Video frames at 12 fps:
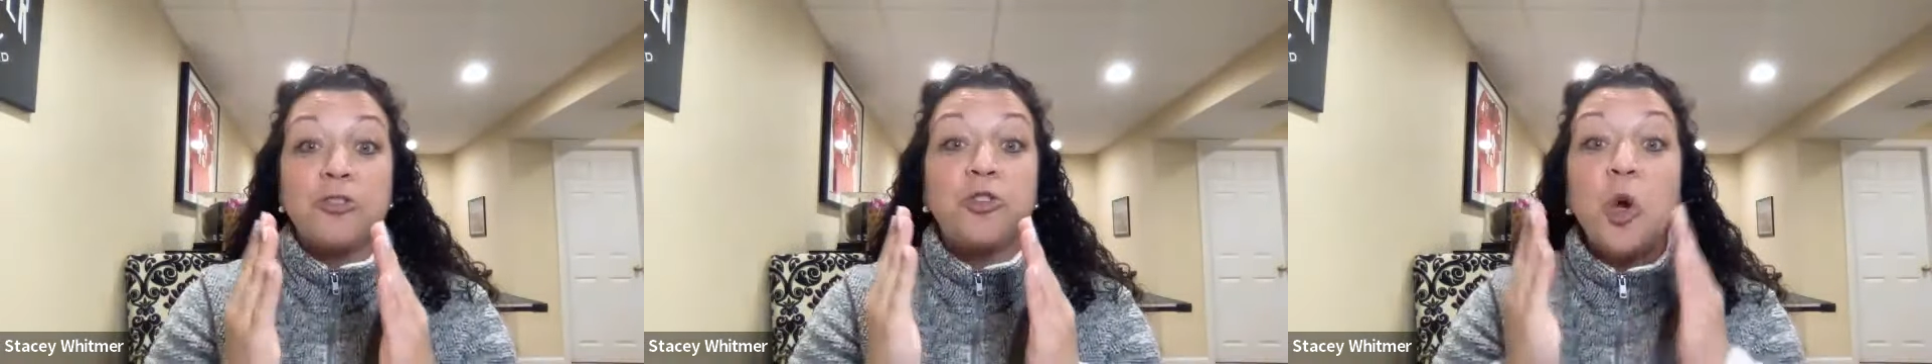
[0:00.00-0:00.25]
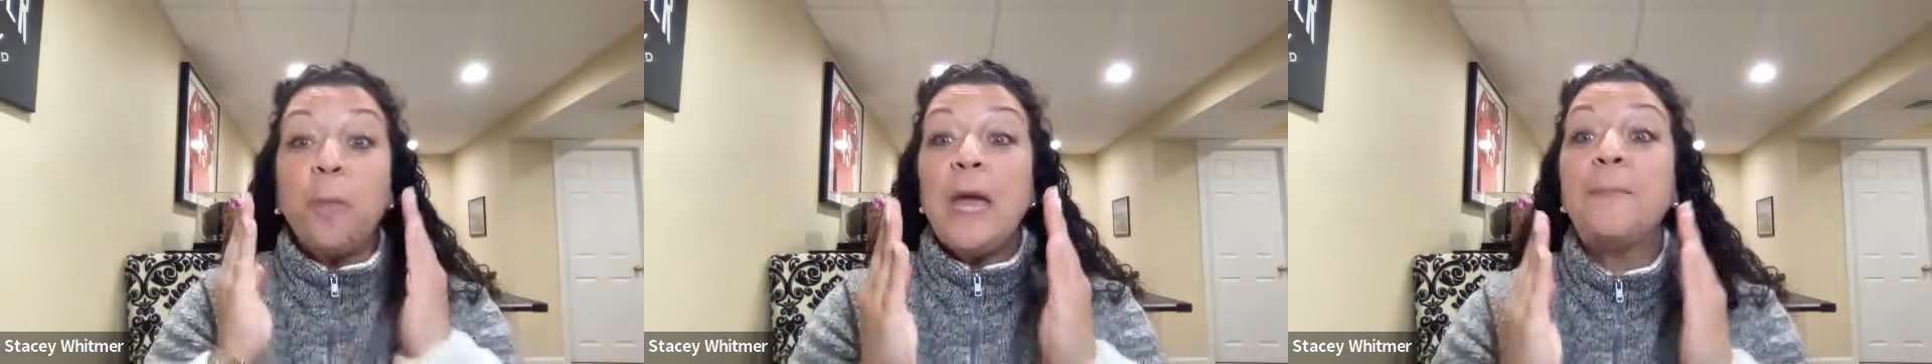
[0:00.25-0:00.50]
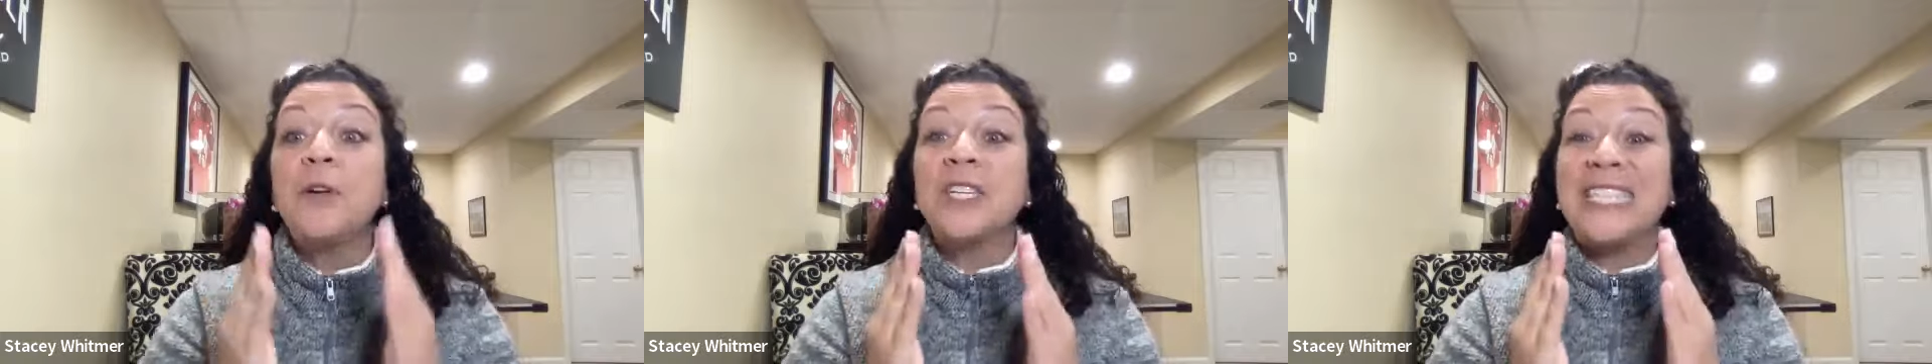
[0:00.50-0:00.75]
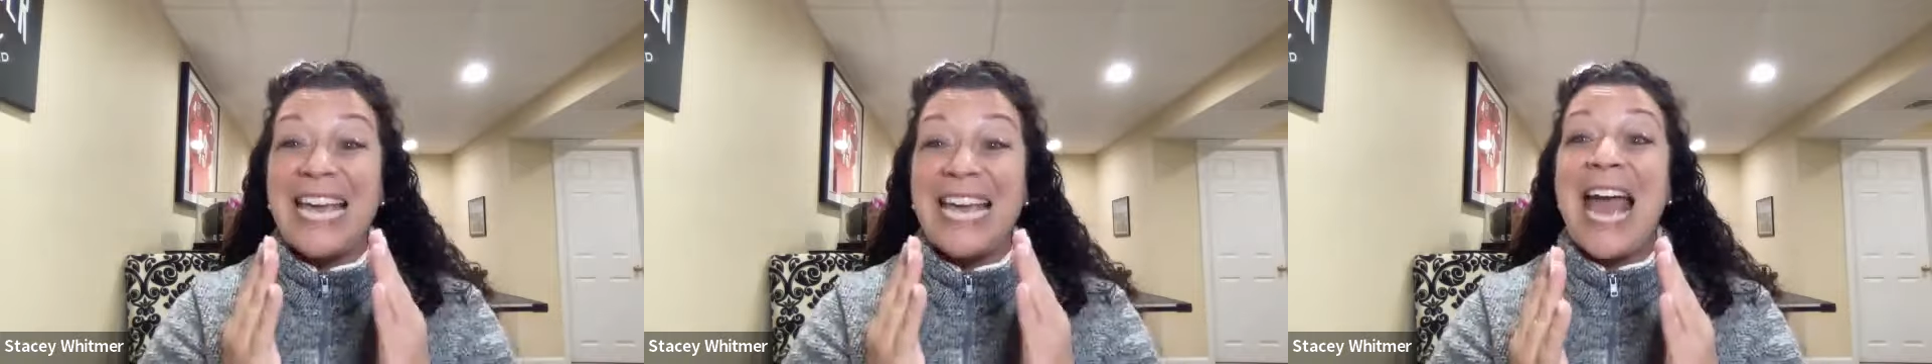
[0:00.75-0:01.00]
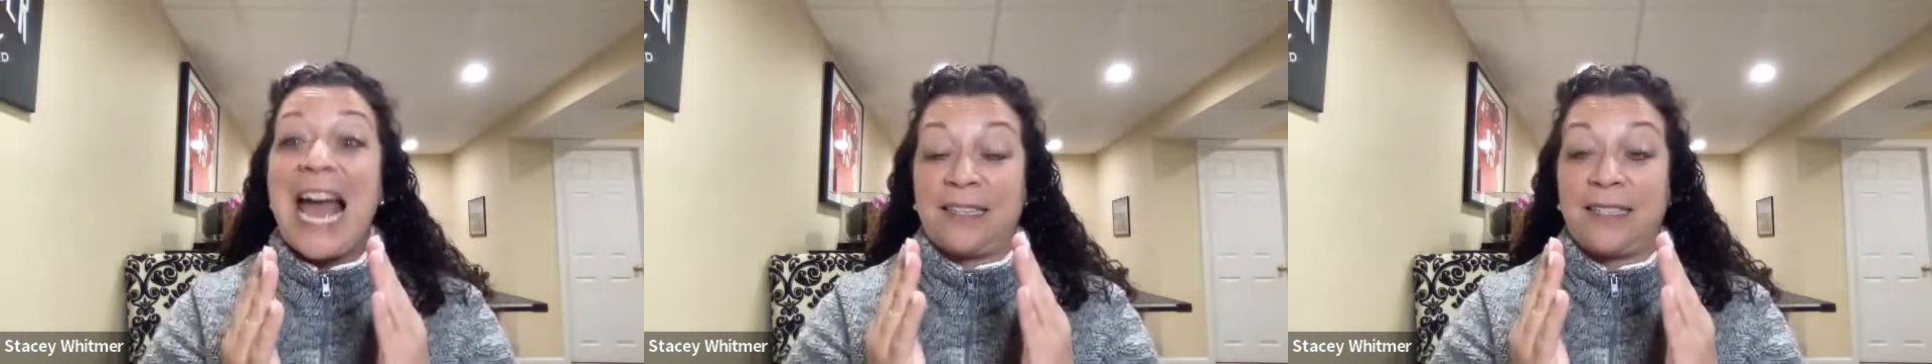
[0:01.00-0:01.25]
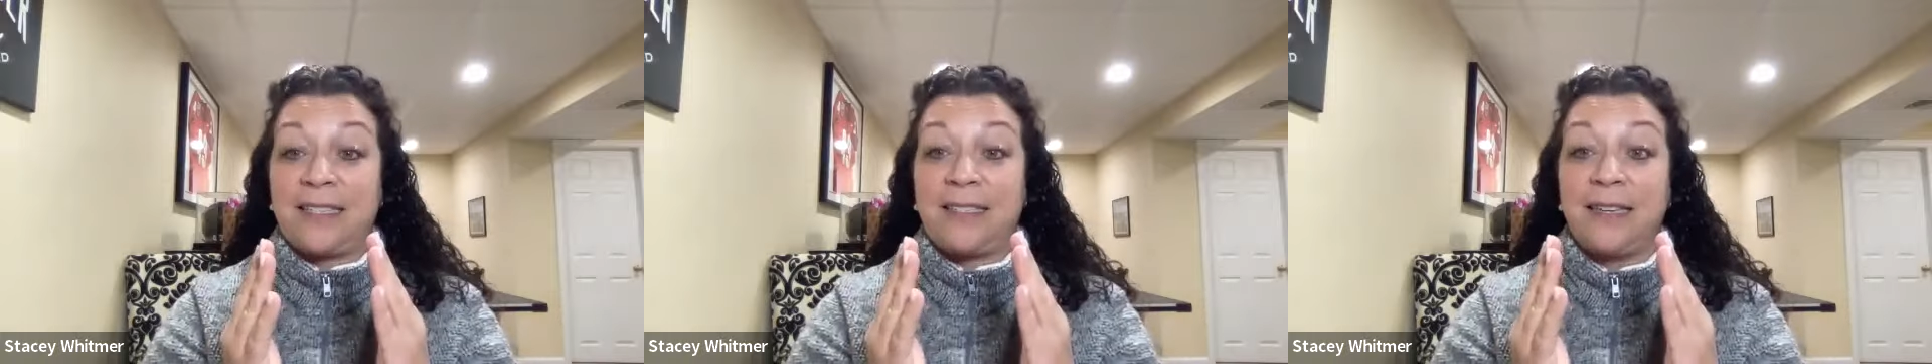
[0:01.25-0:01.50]
Two people say
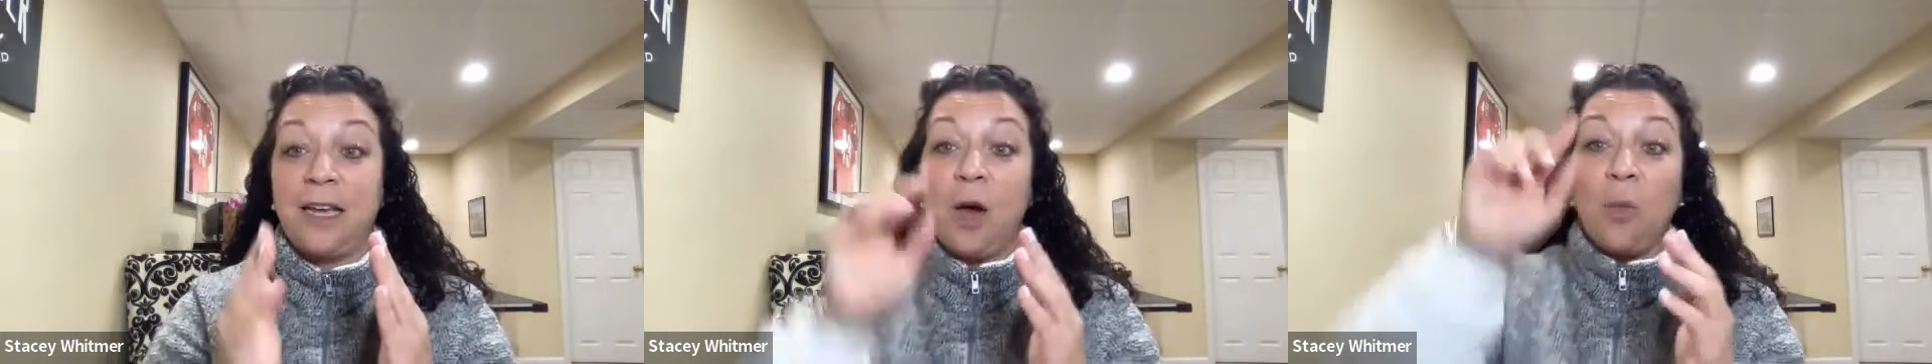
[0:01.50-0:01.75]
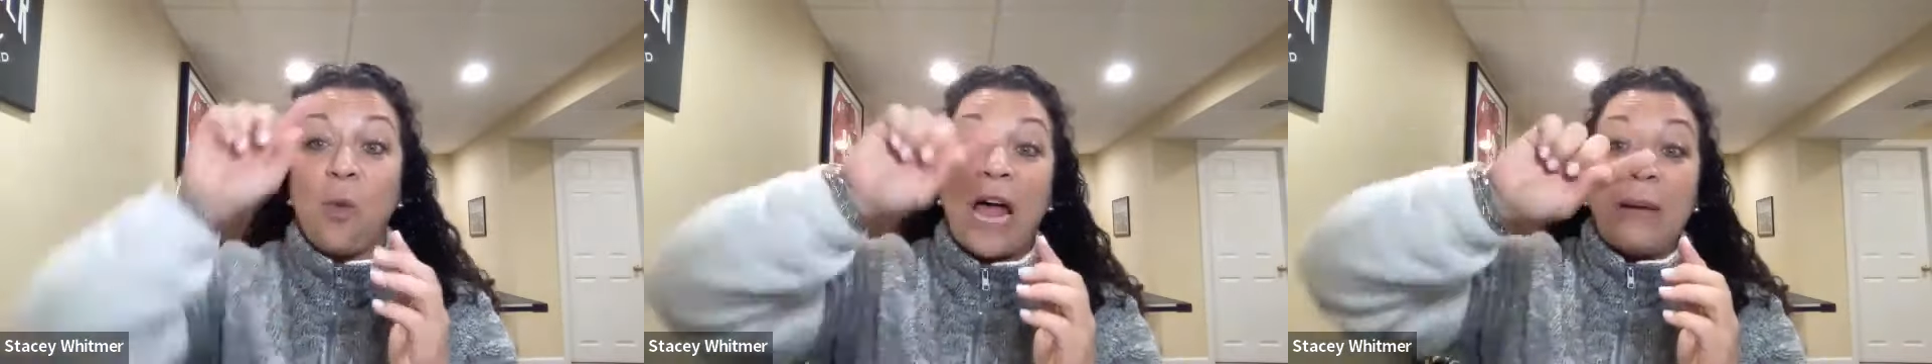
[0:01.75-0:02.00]
yes. Well,